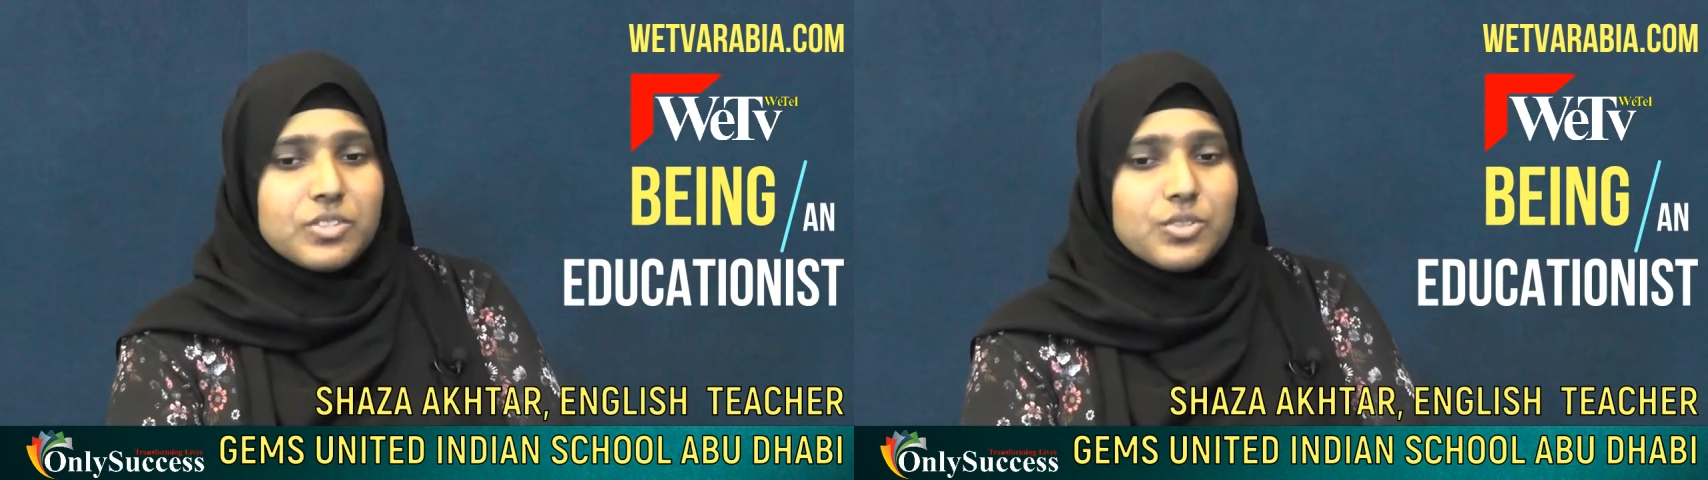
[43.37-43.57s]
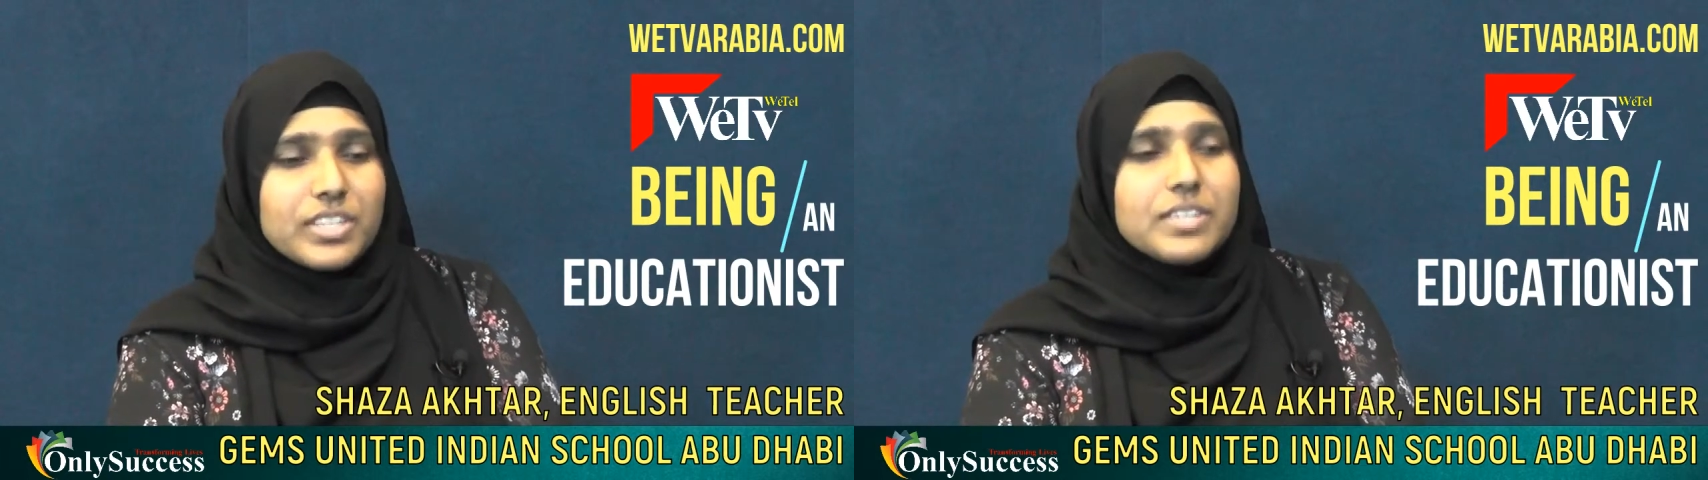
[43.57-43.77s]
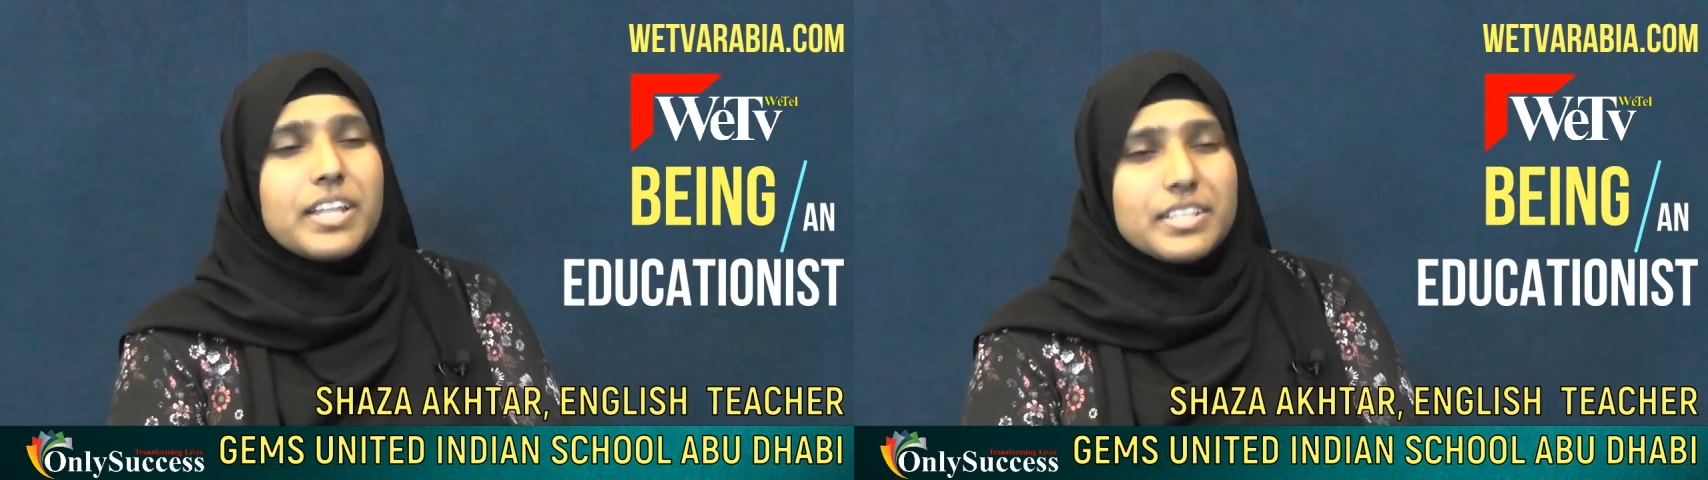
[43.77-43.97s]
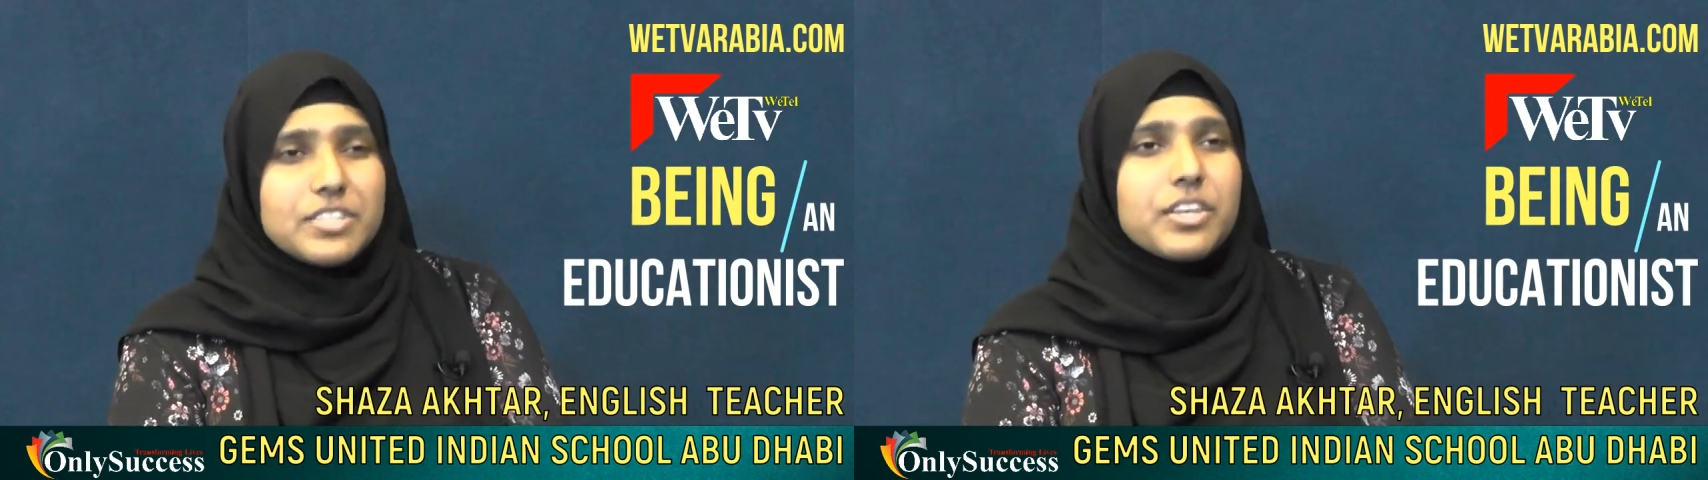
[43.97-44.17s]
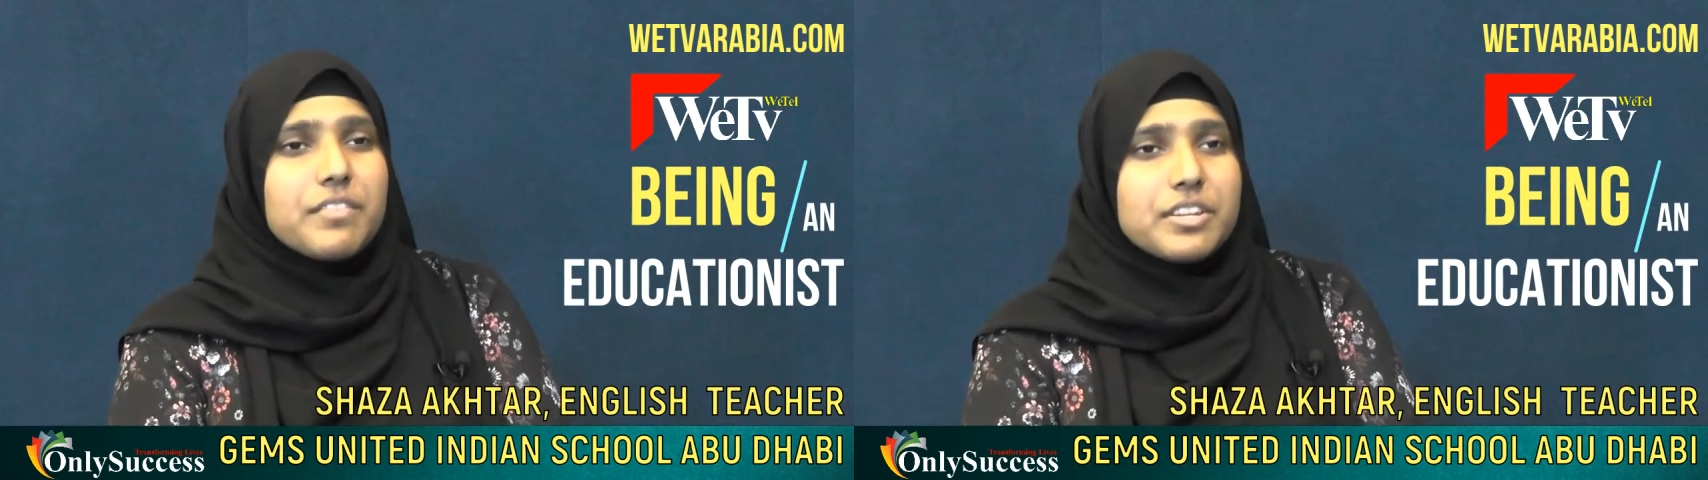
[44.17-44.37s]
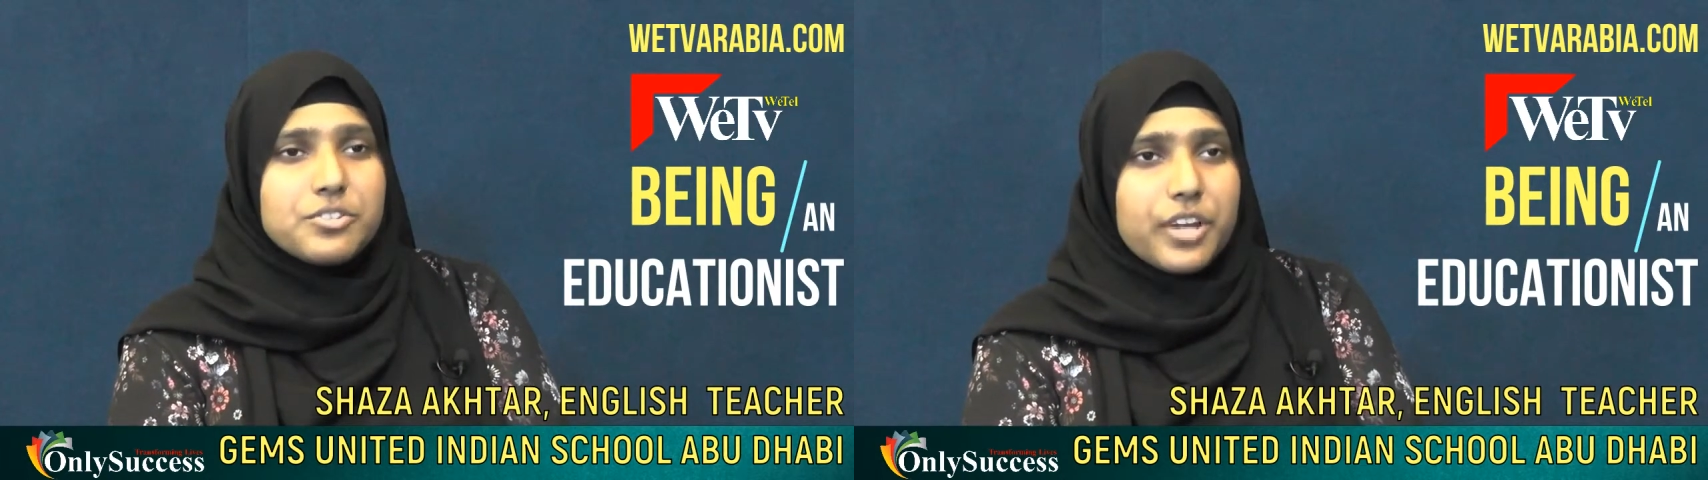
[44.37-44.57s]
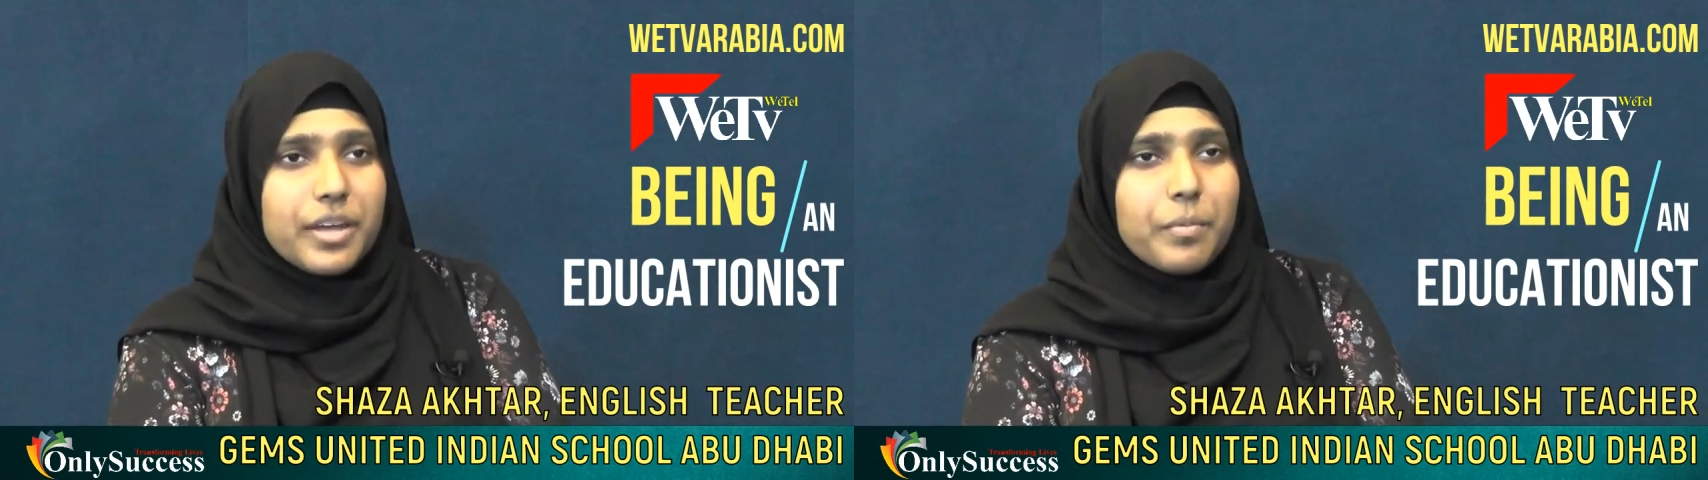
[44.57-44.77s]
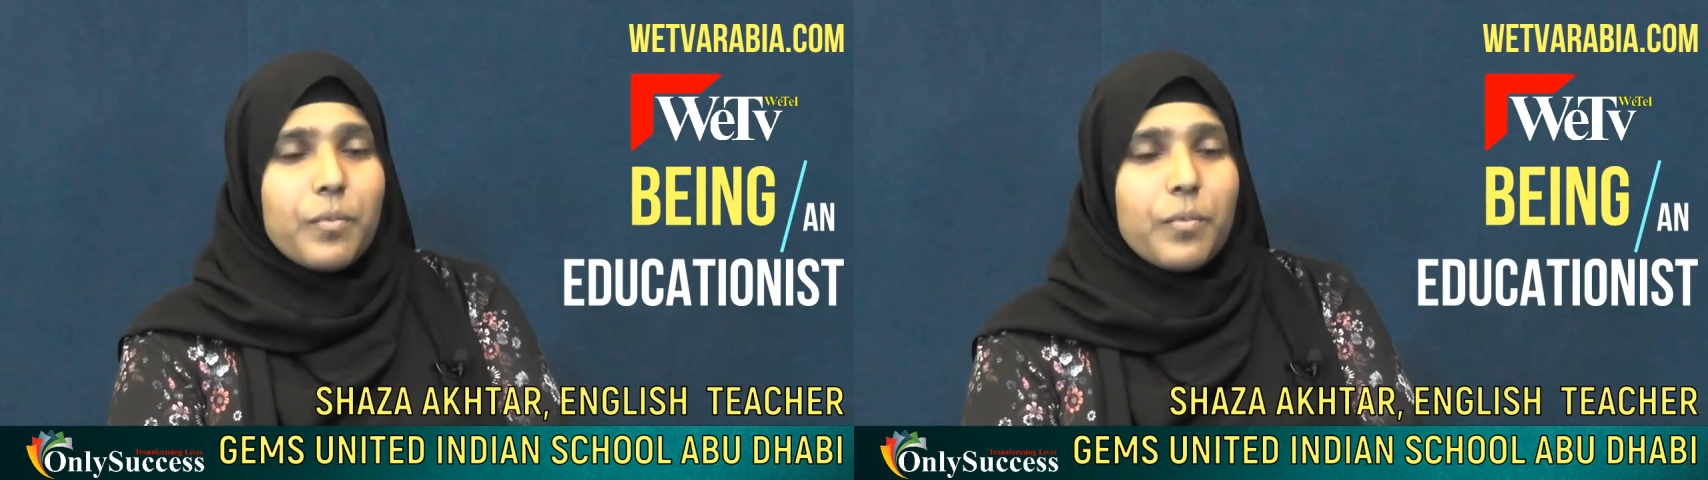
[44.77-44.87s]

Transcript: So I thought, let's give it a try.